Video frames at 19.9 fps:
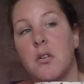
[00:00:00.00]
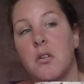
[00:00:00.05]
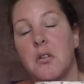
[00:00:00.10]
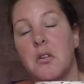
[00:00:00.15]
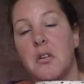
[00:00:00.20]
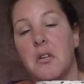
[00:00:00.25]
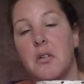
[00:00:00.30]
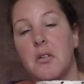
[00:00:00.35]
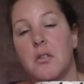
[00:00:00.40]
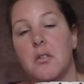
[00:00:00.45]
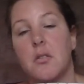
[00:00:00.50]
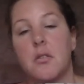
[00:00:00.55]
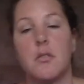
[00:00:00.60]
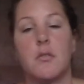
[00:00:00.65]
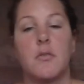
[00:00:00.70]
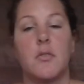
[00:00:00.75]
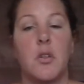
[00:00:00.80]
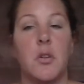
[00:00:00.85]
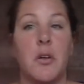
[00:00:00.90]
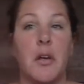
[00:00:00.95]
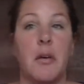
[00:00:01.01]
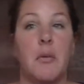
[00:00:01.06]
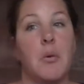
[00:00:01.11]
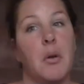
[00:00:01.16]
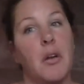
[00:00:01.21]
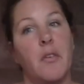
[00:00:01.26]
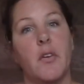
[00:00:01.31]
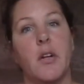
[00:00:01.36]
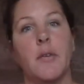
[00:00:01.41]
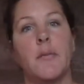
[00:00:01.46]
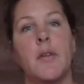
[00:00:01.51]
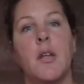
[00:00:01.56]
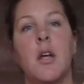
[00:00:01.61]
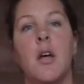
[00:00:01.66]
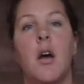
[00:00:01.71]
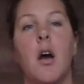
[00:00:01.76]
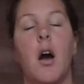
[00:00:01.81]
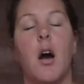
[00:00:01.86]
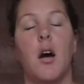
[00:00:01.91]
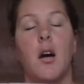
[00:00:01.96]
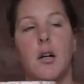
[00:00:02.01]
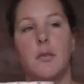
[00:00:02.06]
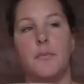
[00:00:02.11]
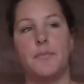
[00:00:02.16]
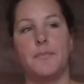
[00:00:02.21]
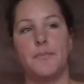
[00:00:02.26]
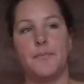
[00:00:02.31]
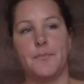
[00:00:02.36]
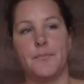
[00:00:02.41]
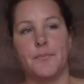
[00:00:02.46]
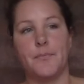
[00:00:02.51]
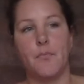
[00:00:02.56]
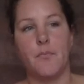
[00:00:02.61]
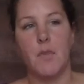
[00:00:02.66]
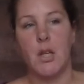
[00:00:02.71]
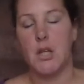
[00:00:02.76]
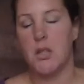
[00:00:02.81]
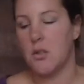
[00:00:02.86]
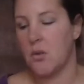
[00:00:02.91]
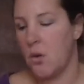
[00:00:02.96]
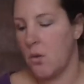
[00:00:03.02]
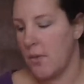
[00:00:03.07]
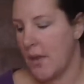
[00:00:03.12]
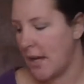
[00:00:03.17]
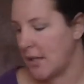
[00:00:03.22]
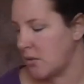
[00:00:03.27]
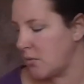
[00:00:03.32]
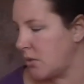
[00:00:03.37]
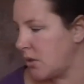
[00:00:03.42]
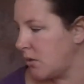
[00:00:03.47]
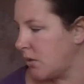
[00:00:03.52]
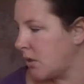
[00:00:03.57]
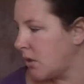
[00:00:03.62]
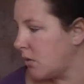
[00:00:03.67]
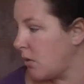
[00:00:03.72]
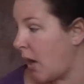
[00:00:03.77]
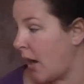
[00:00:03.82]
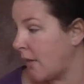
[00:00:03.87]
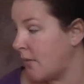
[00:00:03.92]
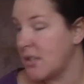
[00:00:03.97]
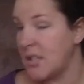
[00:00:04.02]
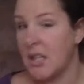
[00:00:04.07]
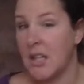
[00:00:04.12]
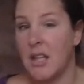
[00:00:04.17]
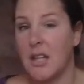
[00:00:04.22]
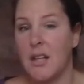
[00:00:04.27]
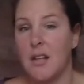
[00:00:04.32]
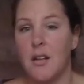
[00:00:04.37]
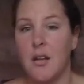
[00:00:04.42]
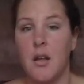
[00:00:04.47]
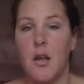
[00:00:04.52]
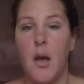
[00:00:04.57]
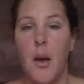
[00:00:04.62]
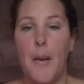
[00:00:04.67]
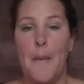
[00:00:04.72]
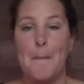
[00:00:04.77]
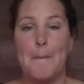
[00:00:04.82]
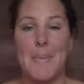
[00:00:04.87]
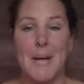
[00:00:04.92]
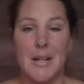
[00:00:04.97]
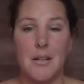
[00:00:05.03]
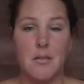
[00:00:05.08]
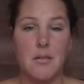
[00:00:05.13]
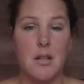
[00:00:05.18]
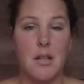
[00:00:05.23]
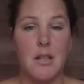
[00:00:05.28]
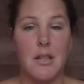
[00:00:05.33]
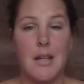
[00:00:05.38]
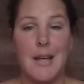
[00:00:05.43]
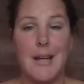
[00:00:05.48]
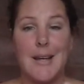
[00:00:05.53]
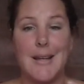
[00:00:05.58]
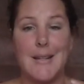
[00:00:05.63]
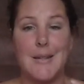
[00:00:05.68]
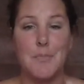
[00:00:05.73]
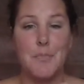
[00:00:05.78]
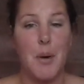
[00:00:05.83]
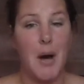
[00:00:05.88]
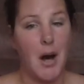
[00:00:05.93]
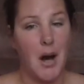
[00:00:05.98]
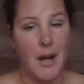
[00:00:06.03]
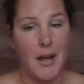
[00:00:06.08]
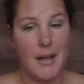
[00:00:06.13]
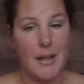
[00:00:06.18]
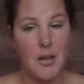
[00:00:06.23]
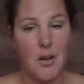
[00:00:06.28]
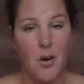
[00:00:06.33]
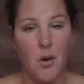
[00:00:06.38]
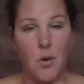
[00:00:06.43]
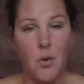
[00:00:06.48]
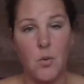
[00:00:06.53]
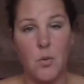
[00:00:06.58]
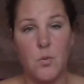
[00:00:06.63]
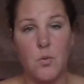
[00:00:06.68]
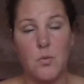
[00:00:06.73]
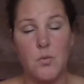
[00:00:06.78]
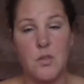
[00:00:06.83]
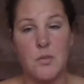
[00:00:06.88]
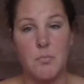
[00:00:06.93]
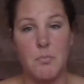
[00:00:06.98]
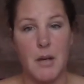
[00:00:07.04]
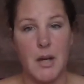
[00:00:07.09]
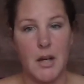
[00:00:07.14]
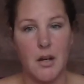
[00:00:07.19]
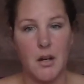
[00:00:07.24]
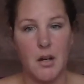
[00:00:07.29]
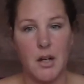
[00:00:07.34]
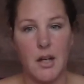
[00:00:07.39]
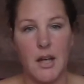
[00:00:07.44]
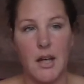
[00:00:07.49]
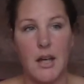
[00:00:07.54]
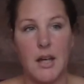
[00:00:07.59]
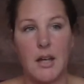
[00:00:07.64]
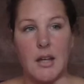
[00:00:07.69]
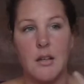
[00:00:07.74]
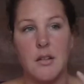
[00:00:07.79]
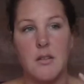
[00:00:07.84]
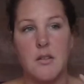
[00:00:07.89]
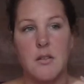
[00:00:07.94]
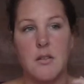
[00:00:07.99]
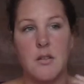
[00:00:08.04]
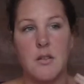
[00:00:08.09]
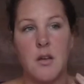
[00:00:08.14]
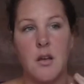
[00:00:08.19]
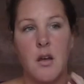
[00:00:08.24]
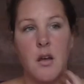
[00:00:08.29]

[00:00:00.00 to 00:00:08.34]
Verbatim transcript: Okay, whatever. So that's what you can do. I've seen bells on these, pine cones, berries,